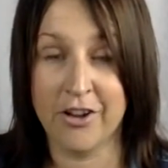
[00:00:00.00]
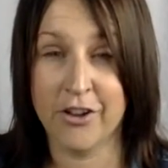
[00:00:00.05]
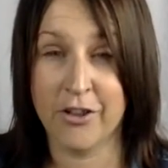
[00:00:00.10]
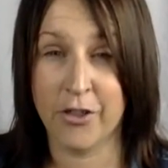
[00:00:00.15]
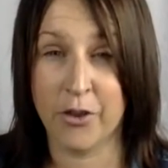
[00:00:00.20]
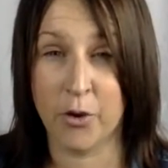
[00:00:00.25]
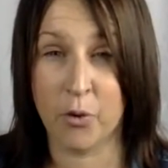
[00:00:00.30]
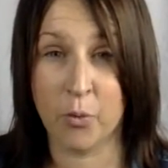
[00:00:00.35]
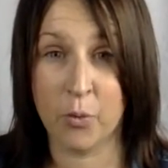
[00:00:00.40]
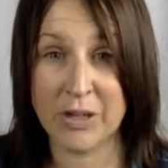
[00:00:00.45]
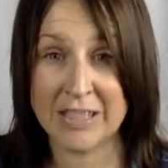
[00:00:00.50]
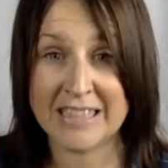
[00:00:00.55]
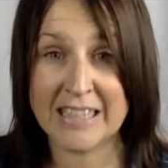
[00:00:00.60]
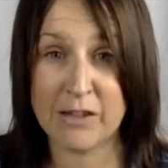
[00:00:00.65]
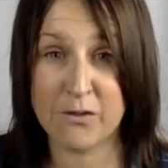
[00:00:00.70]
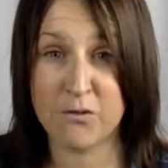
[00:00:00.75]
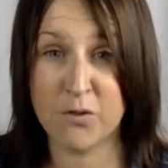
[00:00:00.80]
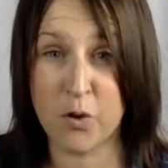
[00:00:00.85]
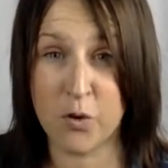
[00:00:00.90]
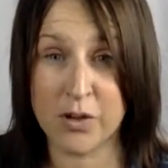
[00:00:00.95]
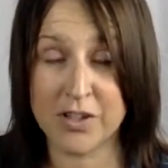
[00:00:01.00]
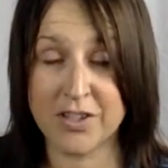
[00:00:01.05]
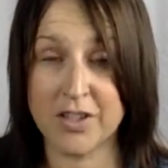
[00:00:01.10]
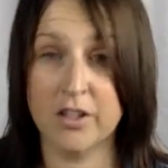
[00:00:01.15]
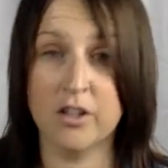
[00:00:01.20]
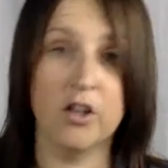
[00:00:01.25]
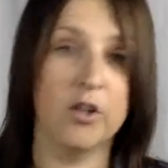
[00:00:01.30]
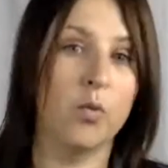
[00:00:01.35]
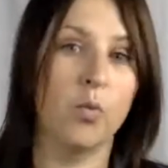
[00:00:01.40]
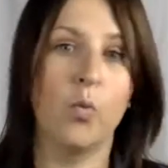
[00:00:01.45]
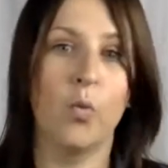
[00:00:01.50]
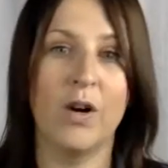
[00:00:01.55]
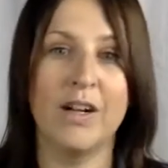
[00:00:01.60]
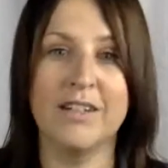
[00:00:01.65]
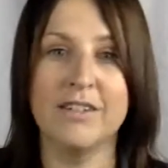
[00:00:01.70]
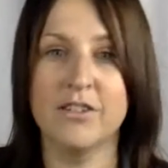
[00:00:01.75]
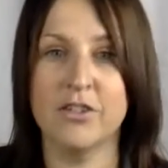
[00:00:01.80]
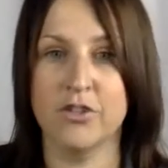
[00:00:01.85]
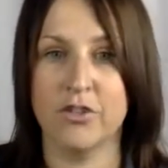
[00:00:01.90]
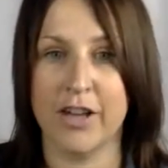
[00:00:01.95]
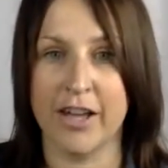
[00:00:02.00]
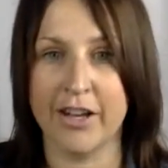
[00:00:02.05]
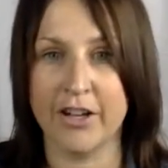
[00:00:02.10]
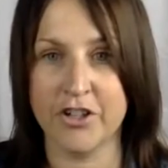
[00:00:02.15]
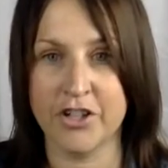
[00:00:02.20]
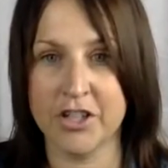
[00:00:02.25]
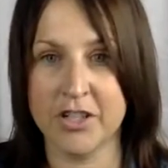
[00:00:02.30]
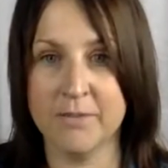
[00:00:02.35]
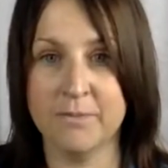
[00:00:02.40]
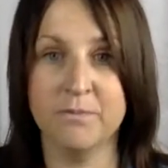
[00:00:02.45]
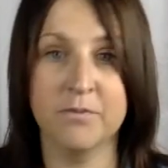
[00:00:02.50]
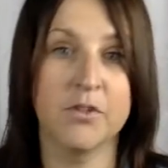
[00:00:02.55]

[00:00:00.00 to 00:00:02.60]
They're really focusing on one strategy